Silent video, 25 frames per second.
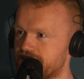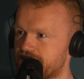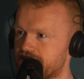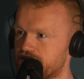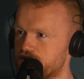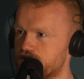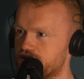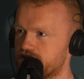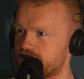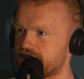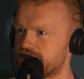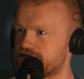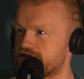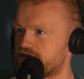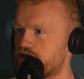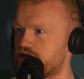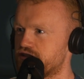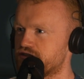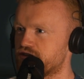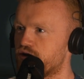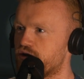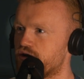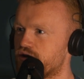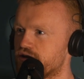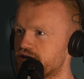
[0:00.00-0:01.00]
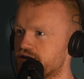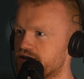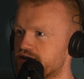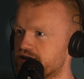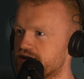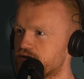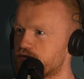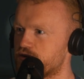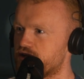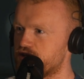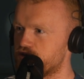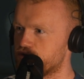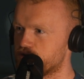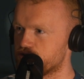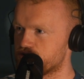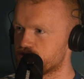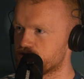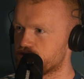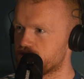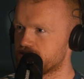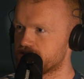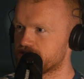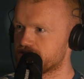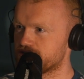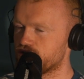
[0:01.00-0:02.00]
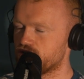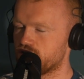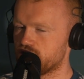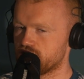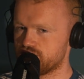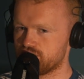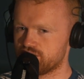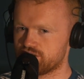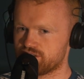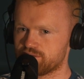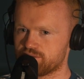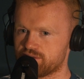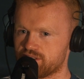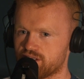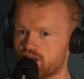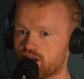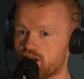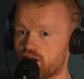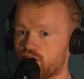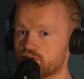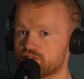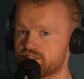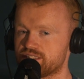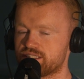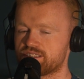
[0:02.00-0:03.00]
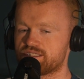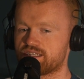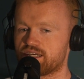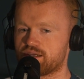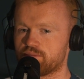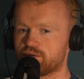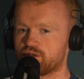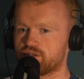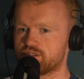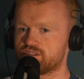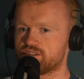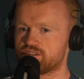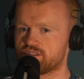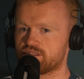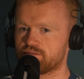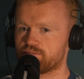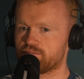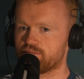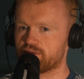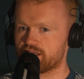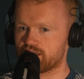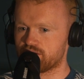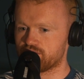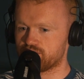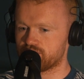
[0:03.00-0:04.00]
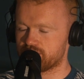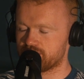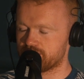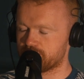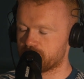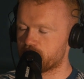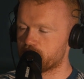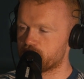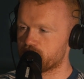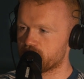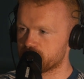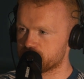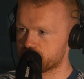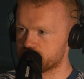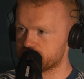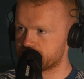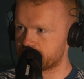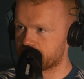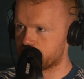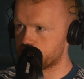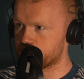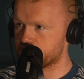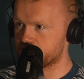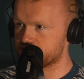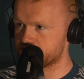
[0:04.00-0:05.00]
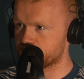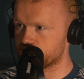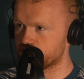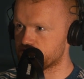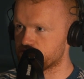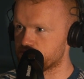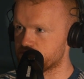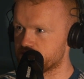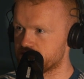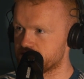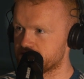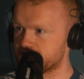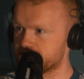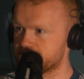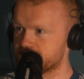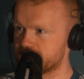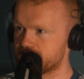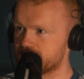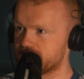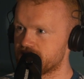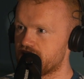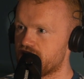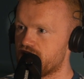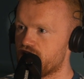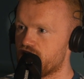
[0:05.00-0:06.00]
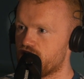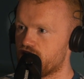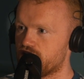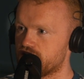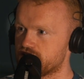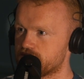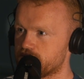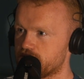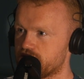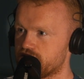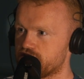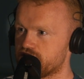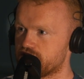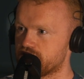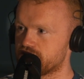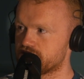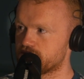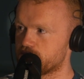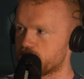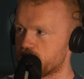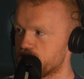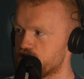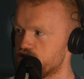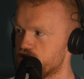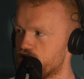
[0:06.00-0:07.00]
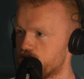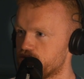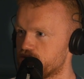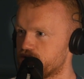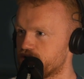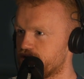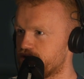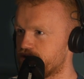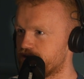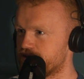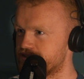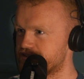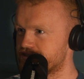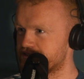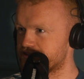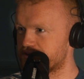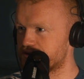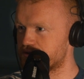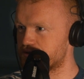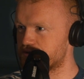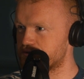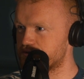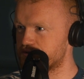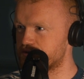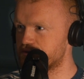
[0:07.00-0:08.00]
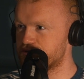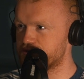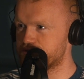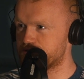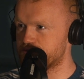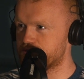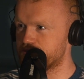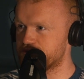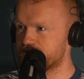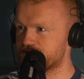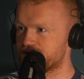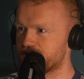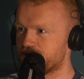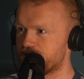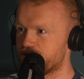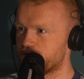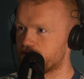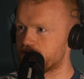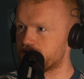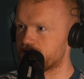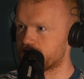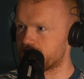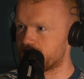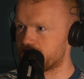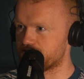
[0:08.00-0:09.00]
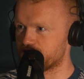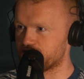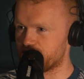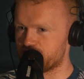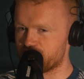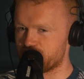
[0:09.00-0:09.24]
but it's hard. Like when you're trying to start a YouTube, like I was the same. I used to make a video. My brother used to get pissed off at me because I used to make videos. I'd be like, "Yo, guys, like all YouTuber style," and I'd have like